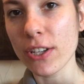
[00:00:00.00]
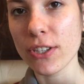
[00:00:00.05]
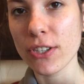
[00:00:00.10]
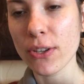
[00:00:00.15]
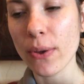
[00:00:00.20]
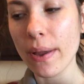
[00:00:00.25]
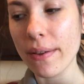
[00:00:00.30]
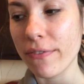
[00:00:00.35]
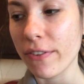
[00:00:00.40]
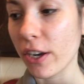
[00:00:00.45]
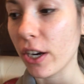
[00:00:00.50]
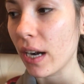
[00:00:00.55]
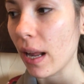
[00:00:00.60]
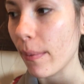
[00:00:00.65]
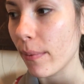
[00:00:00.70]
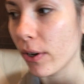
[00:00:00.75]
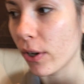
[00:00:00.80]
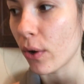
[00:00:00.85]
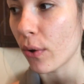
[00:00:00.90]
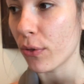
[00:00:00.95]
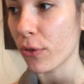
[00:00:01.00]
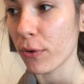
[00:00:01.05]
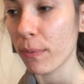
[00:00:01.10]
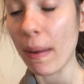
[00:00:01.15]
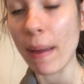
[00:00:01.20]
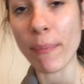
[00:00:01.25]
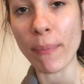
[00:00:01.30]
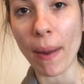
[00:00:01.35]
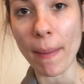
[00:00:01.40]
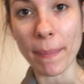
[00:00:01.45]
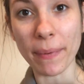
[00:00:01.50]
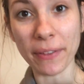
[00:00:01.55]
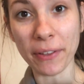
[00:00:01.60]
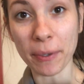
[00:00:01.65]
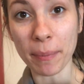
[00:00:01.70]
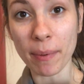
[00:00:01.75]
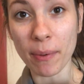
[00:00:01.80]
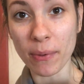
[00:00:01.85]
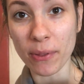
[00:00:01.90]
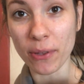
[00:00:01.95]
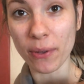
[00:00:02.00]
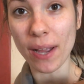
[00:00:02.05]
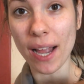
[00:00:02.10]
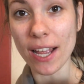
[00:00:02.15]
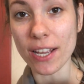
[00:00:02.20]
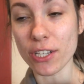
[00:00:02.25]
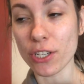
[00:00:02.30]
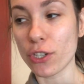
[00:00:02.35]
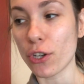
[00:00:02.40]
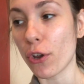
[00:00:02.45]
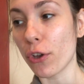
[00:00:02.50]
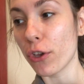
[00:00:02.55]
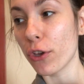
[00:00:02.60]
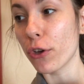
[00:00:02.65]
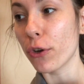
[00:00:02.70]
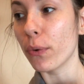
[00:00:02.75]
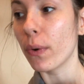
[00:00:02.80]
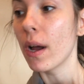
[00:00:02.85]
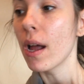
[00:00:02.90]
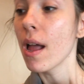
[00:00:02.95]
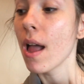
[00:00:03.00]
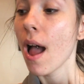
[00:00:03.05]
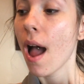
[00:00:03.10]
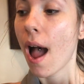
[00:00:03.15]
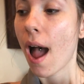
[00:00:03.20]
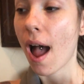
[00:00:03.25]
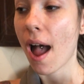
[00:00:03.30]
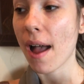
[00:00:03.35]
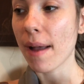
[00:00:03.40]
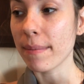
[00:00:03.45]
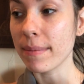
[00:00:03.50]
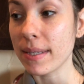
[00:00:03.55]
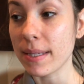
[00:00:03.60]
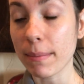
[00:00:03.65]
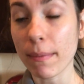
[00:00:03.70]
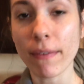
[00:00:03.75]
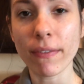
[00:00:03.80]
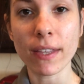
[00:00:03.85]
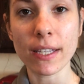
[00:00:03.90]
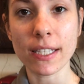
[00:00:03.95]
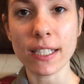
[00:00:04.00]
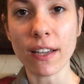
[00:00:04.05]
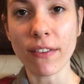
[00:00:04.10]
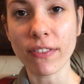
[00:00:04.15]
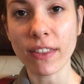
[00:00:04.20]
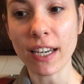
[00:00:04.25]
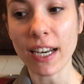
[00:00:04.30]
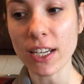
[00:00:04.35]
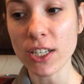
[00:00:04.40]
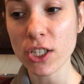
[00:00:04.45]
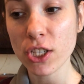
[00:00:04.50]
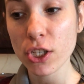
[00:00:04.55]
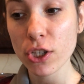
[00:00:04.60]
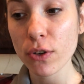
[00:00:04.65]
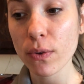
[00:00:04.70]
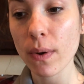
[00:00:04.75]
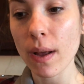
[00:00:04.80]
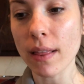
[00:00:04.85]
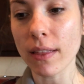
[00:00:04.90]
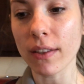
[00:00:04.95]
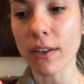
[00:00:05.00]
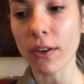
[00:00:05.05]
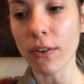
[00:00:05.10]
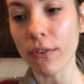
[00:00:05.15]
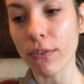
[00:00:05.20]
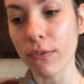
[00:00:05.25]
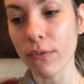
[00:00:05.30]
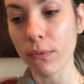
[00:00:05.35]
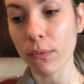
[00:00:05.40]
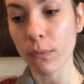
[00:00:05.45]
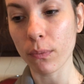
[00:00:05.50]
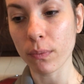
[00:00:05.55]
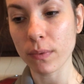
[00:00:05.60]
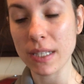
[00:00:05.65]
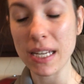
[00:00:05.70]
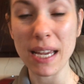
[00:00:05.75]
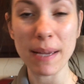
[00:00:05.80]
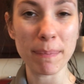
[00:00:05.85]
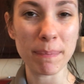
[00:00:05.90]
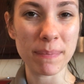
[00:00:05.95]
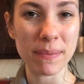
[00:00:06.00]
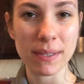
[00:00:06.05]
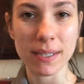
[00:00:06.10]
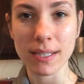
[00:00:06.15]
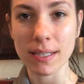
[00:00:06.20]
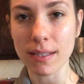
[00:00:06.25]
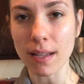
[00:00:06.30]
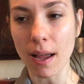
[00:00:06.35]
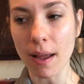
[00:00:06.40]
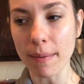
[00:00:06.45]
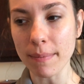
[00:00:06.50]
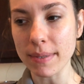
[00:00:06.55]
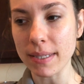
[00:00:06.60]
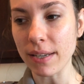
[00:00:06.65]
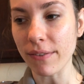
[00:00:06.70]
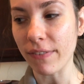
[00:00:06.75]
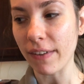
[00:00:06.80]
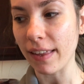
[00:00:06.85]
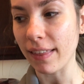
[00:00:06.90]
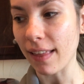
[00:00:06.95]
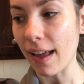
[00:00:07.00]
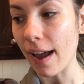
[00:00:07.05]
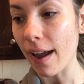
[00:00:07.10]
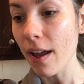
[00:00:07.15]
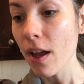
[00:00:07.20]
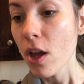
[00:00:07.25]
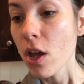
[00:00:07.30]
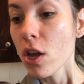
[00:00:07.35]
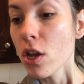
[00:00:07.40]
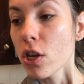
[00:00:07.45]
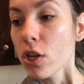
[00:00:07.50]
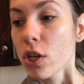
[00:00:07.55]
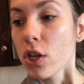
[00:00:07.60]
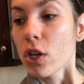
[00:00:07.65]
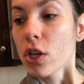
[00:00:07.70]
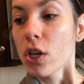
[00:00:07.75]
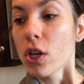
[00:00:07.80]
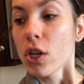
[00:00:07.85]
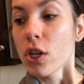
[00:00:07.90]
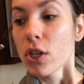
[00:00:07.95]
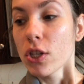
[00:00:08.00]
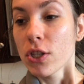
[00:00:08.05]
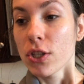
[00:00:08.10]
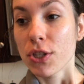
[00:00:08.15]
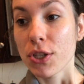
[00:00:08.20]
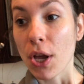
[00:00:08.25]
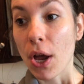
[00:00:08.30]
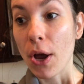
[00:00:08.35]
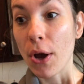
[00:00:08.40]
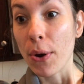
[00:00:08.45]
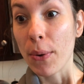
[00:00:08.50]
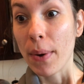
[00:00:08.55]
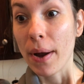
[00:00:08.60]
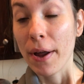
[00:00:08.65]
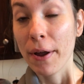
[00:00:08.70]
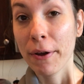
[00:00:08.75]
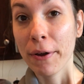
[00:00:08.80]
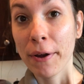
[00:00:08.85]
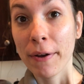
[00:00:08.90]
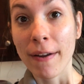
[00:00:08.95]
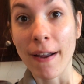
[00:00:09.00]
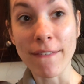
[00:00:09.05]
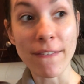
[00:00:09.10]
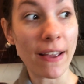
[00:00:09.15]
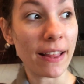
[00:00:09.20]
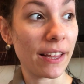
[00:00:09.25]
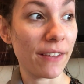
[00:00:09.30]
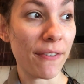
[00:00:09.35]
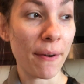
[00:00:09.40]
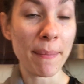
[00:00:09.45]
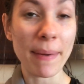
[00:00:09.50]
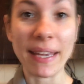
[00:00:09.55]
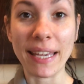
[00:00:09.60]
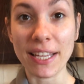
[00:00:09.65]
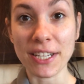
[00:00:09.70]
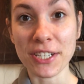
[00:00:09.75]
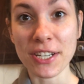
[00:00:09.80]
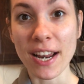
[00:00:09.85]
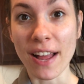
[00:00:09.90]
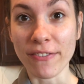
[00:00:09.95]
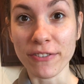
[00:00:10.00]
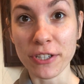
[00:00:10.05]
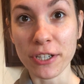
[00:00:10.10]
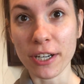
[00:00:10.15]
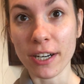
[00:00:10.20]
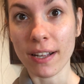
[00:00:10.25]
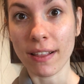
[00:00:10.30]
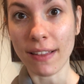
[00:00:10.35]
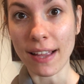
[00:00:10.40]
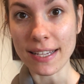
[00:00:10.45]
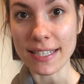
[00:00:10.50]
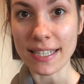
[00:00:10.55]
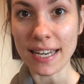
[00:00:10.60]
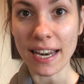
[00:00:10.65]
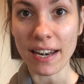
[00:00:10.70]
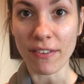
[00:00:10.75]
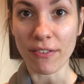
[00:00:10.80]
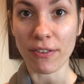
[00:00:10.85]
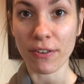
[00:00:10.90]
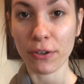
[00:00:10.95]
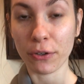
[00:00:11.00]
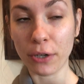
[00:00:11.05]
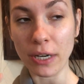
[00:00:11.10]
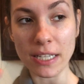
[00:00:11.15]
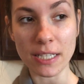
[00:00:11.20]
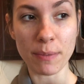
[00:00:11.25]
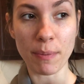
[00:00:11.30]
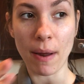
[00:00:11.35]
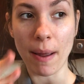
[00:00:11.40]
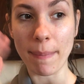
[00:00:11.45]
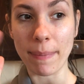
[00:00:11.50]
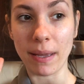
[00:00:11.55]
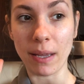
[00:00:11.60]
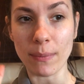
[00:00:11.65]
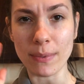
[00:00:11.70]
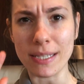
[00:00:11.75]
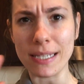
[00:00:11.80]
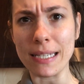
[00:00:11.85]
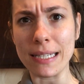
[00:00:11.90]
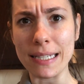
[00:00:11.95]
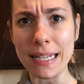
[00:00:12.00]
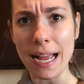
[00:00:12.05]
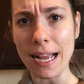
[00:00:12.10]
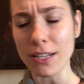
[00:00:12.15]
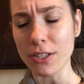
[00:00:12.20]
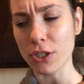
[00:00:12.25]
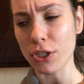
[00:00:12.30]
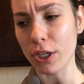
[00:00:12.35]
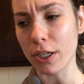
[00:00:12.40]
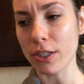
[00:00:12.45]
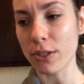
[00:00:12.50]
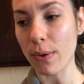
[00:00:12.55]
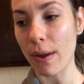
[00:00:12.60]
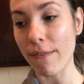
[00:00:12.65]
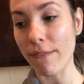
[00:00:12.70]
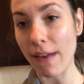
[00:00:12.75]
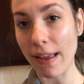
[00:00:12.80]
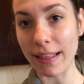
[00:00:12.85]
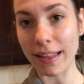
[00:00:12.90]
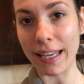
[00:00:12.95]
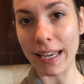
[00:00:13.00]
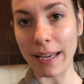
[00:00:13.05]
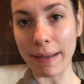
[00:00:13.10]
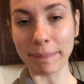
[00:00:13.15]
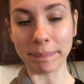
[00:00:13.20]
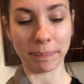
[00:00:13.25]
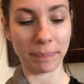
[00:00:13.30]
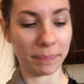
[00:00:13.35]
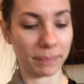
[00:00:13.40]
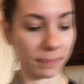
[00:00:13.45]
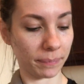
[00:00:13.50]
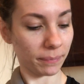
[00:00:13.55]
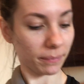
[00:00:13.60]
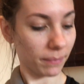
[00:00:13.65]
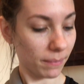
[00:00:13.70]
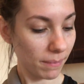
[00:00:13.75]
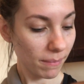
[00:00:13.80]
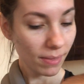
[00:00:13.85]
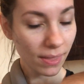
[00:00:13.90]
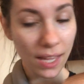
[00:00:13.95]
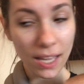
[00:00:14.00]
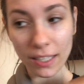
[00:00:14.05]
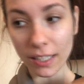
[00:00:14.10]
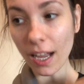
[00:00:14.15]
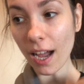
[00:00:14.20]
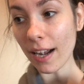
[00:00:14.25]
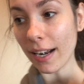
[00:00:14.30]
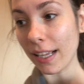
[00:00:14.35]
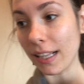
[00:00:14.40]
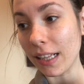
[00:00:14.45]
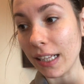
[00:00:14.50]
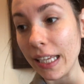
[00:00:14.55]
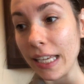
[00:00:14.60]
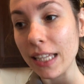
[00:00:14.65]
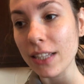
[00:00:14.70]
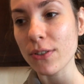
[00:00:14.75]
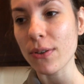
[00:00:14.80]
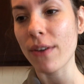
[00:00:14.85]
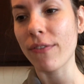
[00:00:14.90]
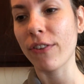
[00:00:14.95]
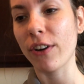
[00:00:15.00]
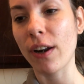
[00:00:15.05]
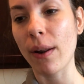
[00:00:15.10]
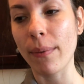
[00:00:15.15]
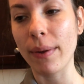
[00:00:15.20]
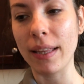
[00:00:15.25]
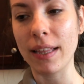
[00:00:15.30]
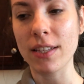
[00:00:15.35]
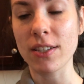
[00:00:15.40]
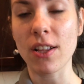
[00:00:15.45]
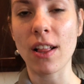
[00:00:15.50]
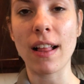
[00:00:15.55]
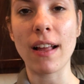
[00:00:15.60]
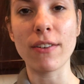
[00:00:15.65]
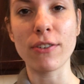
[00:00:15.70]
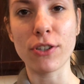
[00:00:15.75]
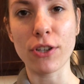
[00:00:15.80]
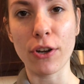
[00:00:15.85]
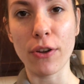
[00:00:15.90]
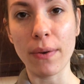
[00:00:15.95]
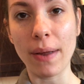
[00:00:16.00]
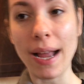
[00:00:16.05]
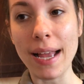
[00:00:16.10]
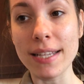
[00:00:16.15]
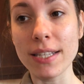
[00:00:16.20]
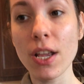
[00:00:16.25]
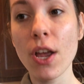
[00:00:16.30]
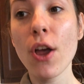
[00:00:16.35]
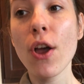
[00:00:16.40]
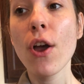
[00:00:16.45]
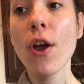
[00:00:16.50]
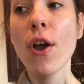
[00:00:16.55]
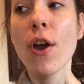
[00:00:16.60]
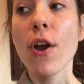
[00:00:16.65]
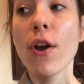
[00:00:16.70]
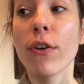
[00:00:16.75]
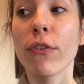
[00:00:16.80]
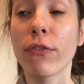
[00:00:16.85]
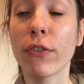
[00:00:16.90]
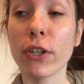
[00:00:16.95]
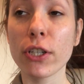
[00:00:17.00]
So I figured I would go through my prep a little bit with you guys, show you some of the stuff that I do, a little tips, stuff like that. So I finally found my kitchen after last night of crazy prepping. It was a disaster, so I finally got it clean, so I figured I would get this all out and show you guys.